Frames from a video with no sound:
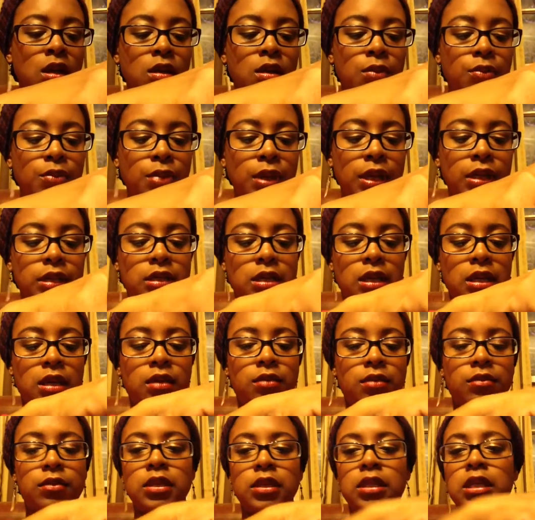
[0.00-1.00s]
But
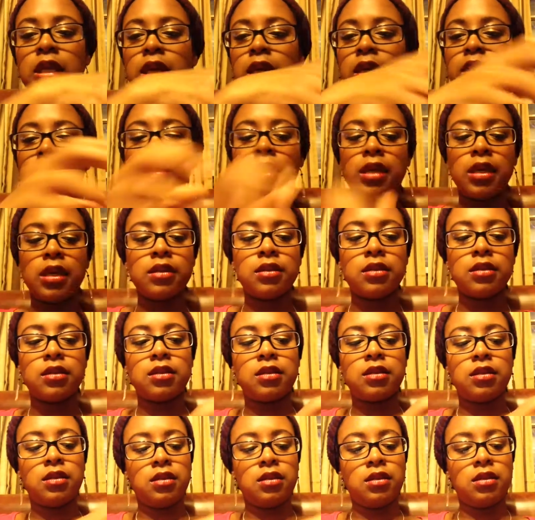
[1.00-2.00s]
yeah,
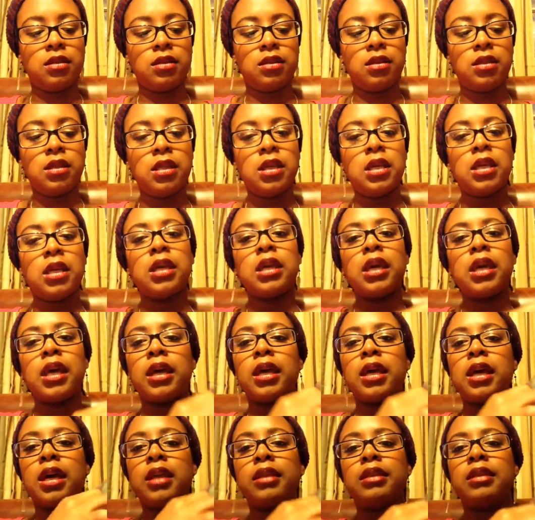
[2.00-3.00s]
I
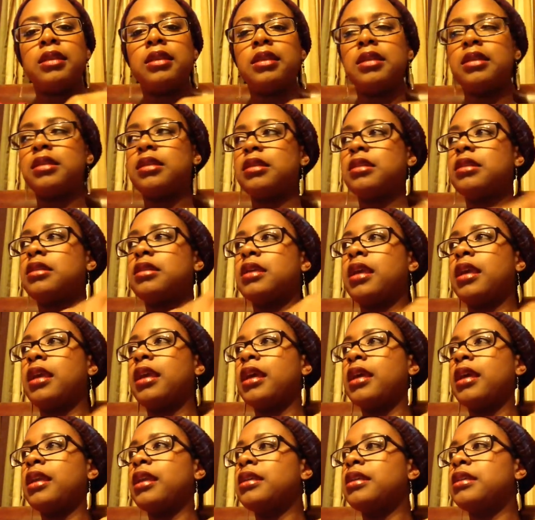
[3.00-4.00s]
got this
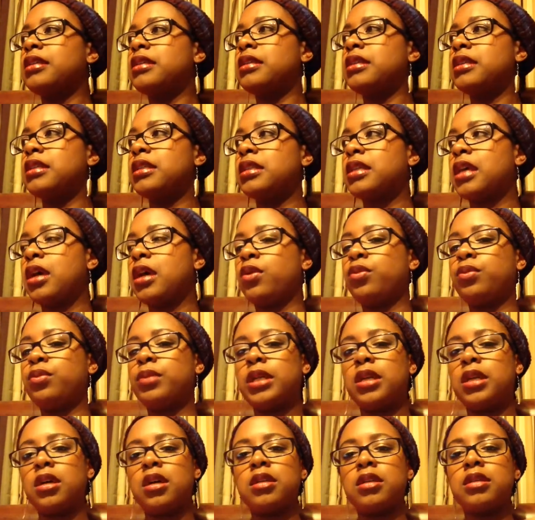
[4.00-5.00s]
again at a discount
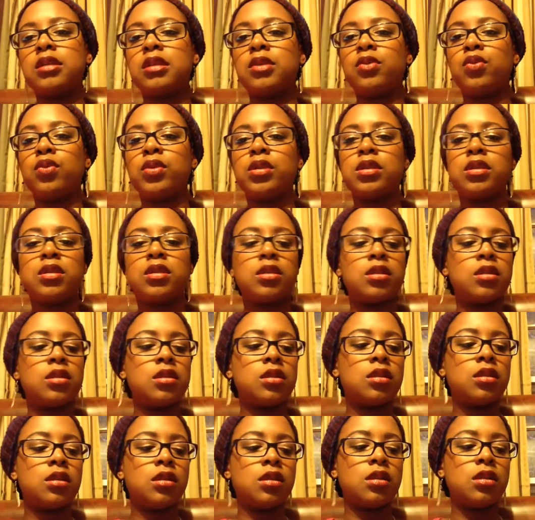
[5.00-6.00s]
because it was
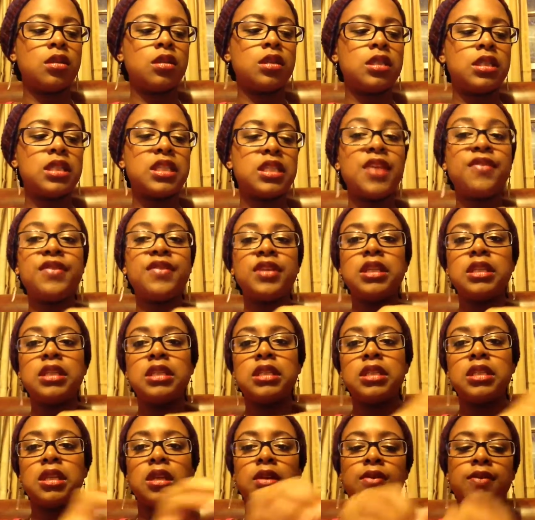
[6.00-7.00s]
7
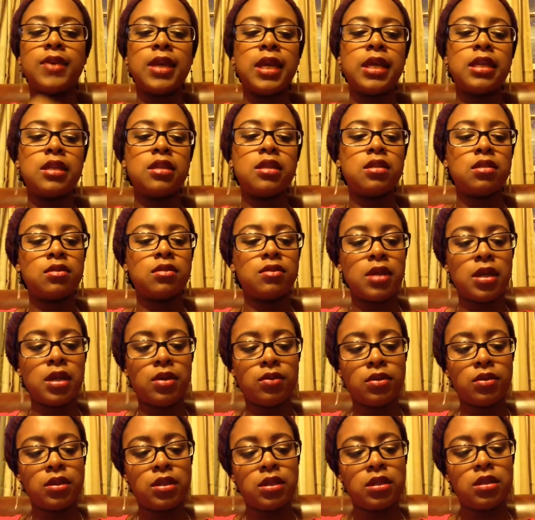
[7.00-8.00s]
instead of 8
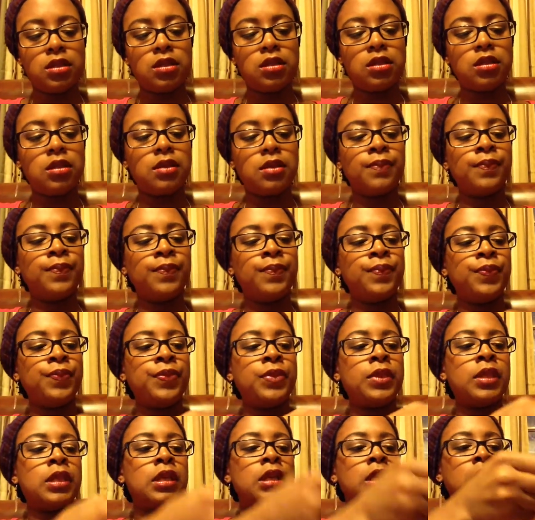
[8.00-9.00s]
ounces.
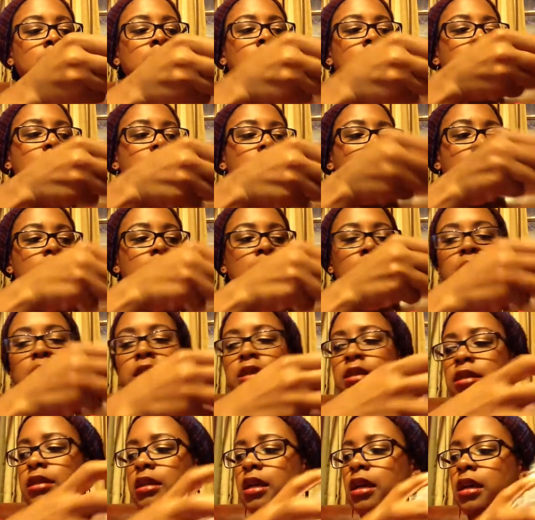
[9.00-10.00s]

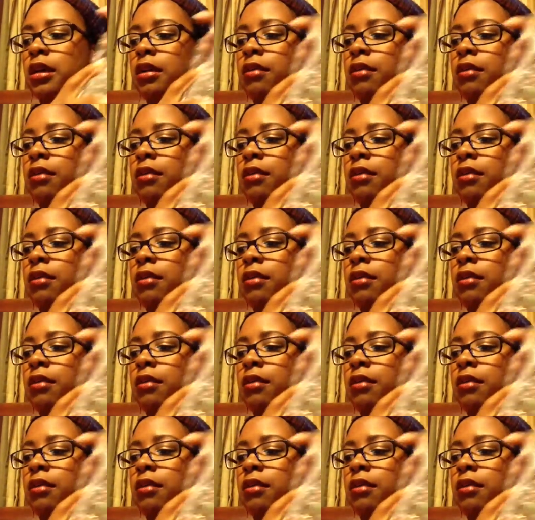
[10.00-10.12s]
And